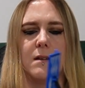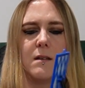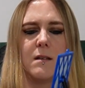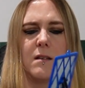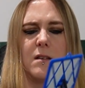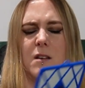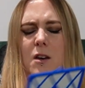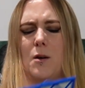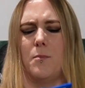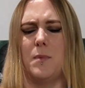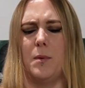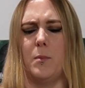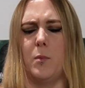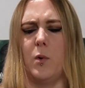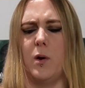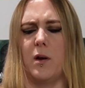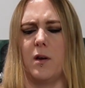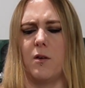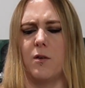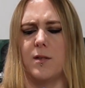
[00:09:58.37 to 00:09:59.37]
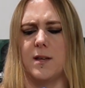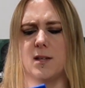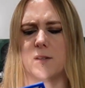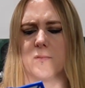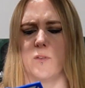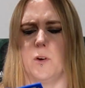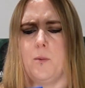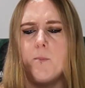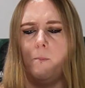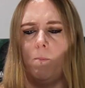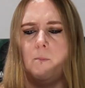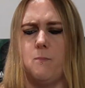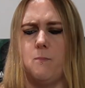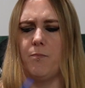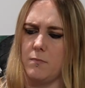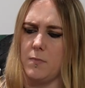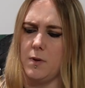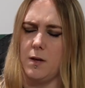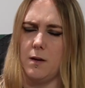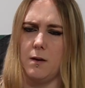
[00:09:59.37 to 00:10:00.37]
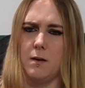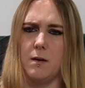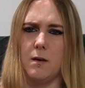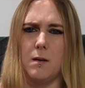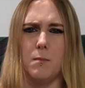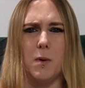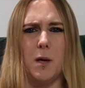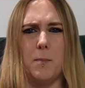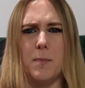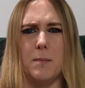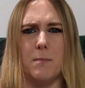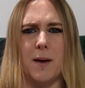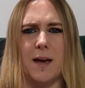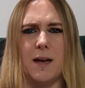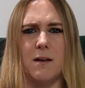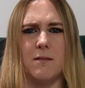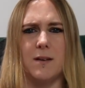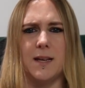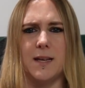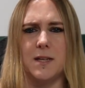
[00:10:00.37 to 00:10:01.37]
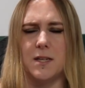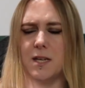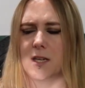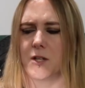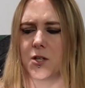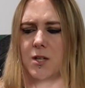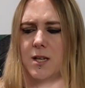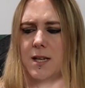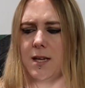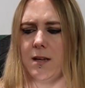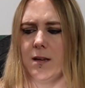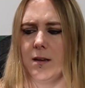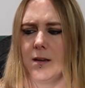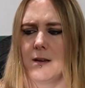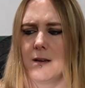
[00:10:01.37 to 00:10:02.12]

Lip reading: I can't remember where I got this from. Yeah, it might have been Poundland actually.